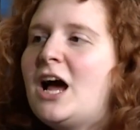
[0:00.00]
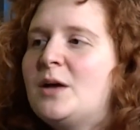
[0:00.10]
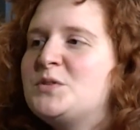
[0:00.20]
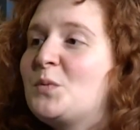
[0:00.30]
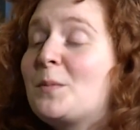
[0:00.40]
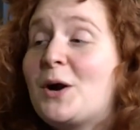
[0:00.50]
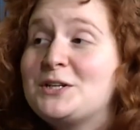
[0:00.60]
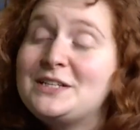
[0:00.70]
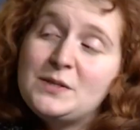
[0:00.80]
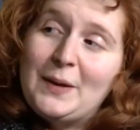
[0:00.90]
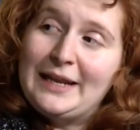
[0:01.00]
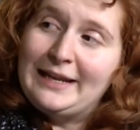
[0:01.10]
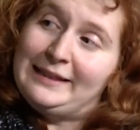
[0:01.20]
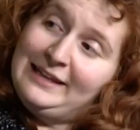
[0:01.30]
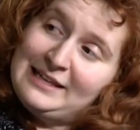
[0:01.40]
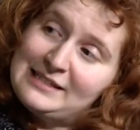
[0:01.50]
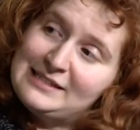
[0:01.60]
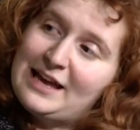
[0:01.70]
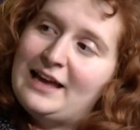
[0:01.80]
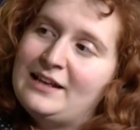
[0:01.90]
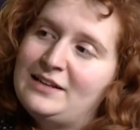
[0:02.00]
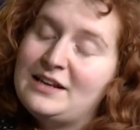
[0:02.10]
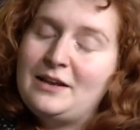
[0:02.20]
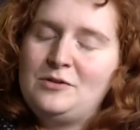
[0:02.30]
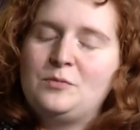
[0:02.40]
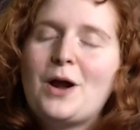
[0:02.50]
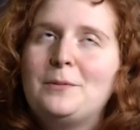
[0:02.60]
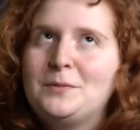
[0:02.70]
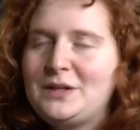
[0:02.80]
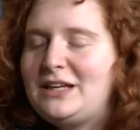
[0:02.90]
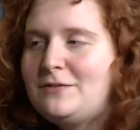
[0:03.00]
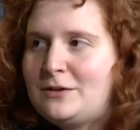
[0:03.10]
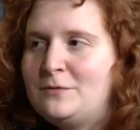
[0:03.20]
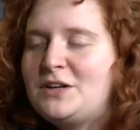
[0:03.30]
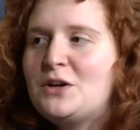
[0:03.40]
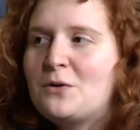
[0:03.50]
So we're participating in this and probably even video